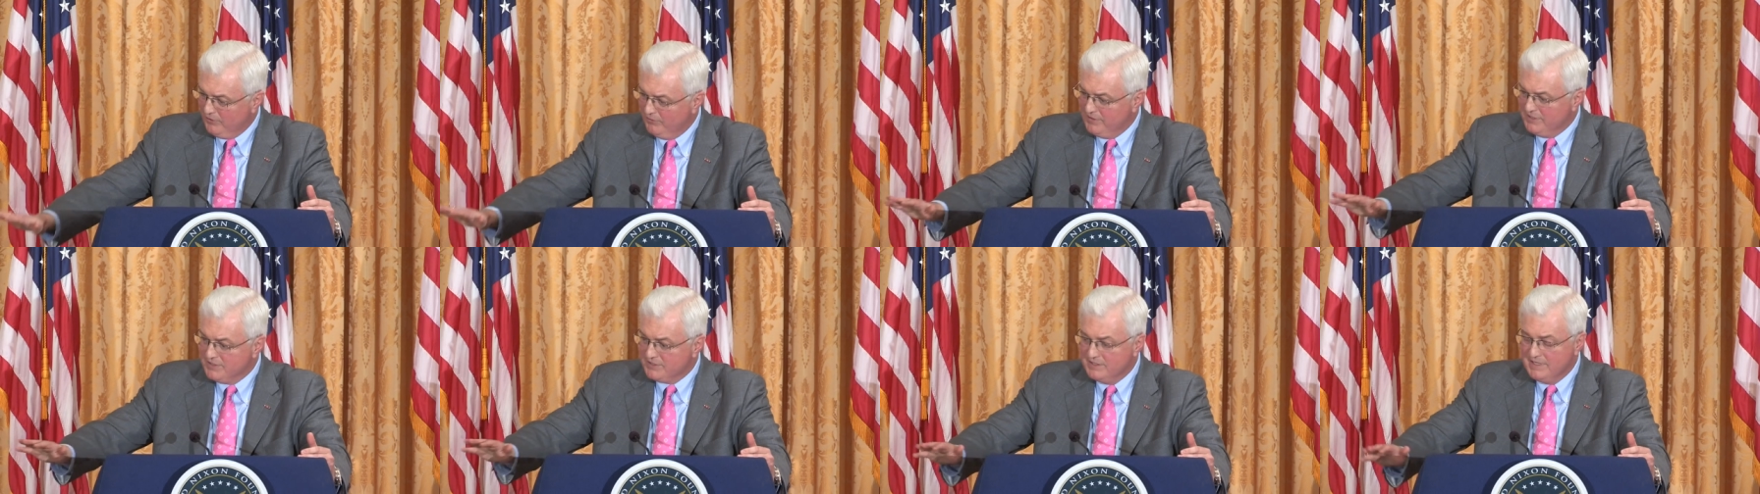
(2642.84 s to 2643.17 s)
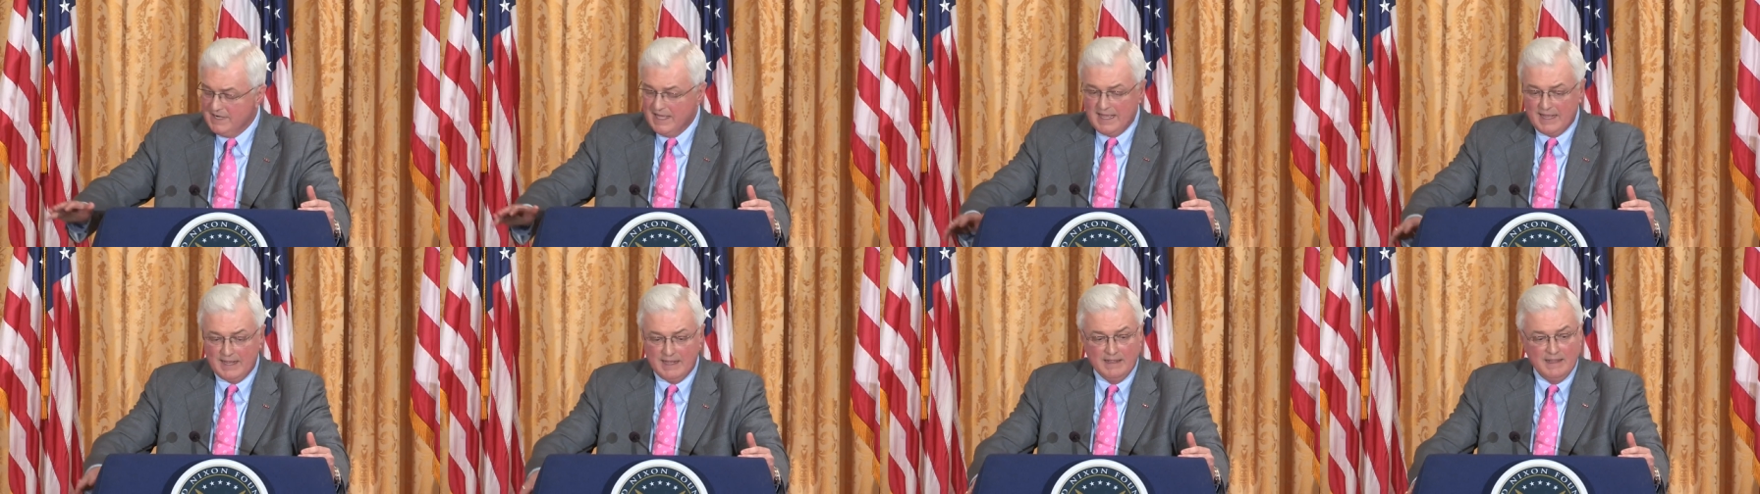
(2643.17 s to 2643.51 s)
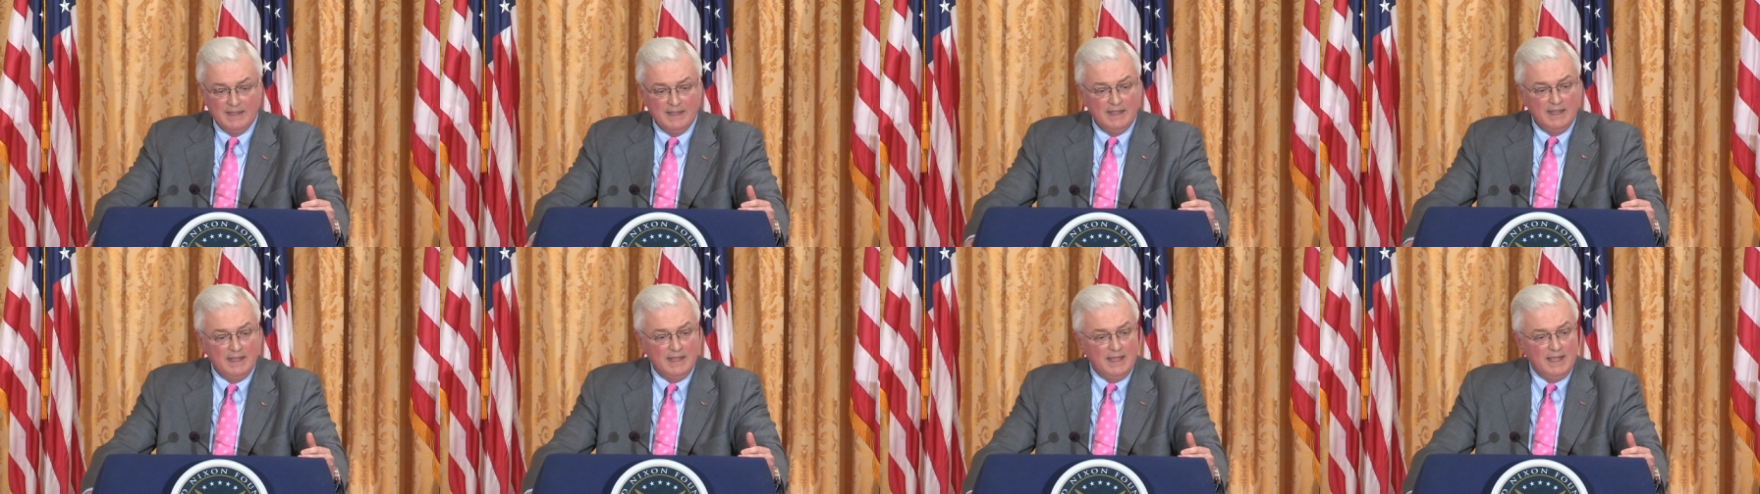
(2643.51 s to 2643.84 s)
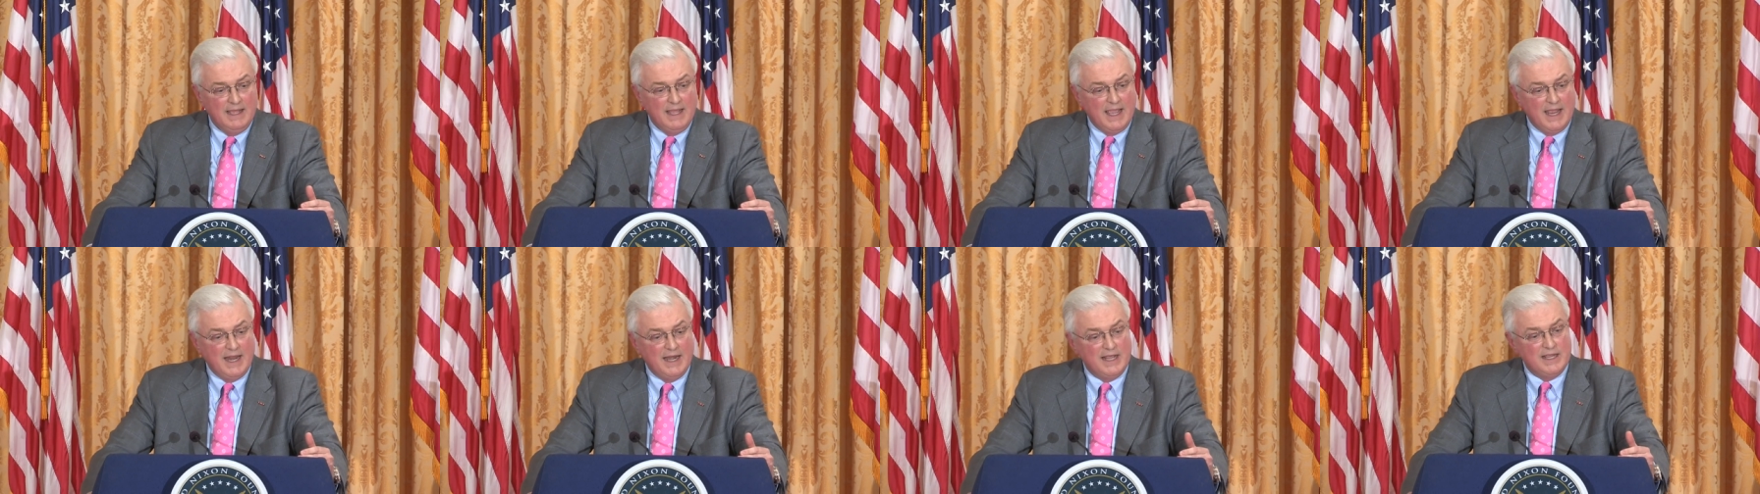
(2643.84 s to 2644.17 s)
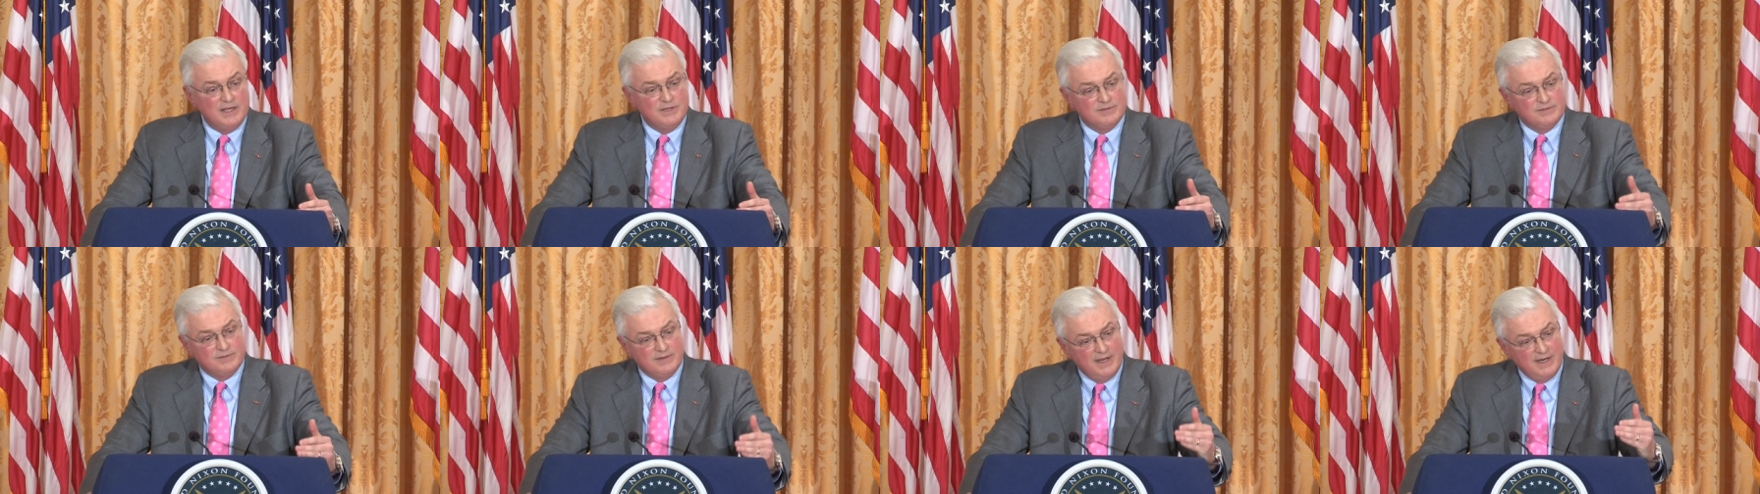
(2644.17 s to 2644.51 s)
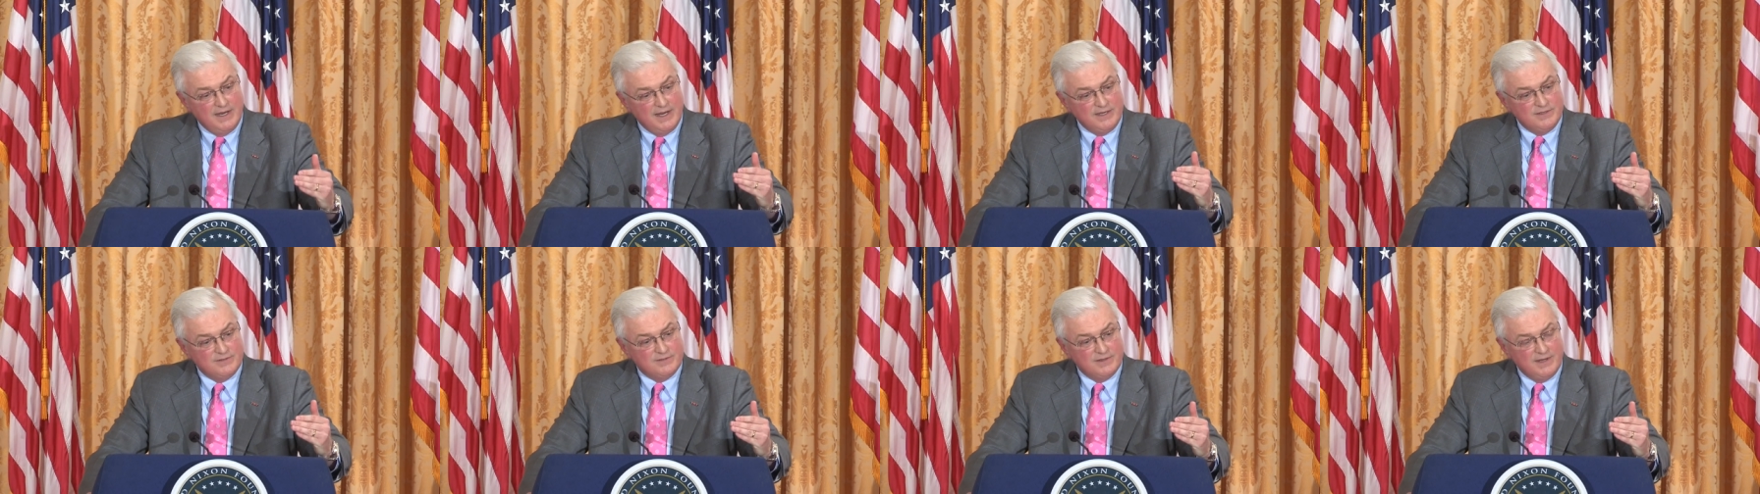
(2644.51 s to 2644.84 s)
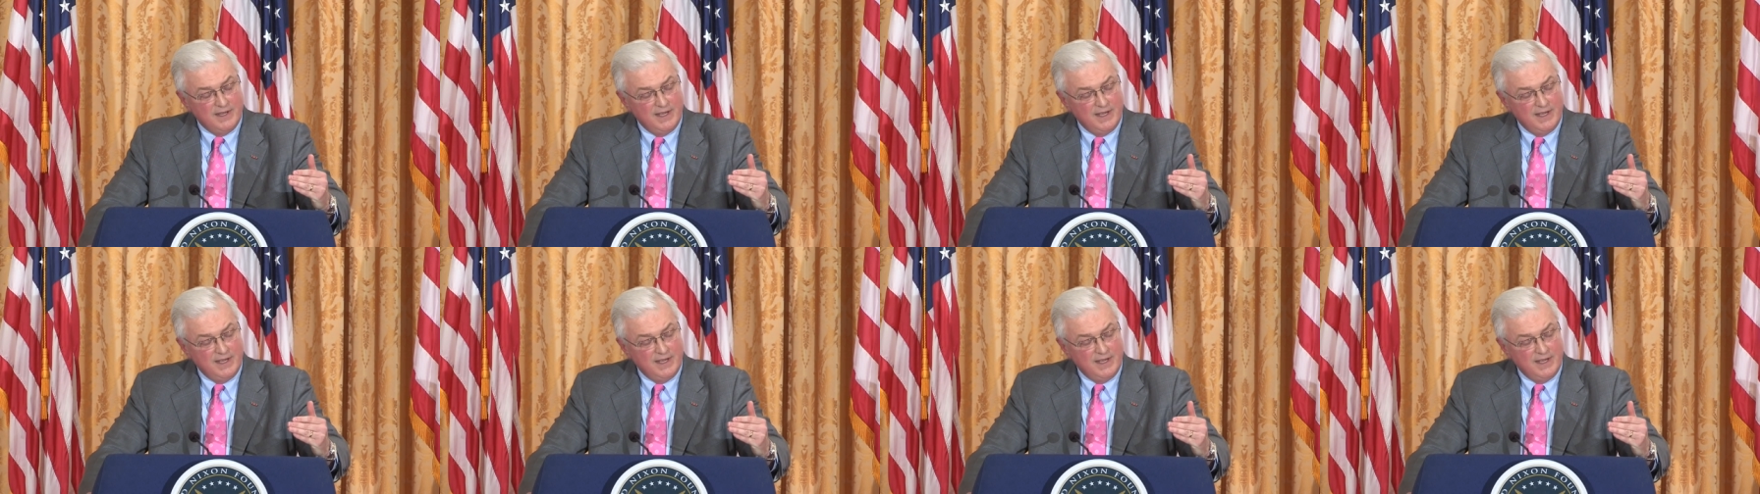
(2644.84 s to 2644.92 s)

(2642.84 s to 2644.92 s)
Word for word: on his neck and he's, and he's,